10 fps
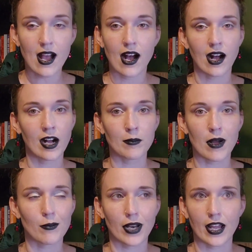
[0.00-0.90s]

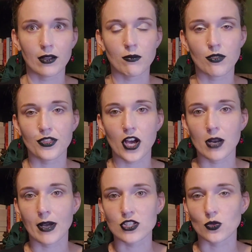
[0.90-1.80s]
But I thought
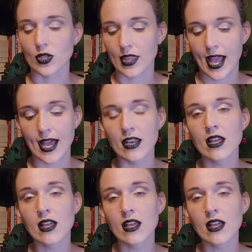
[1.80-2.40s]
about doing that.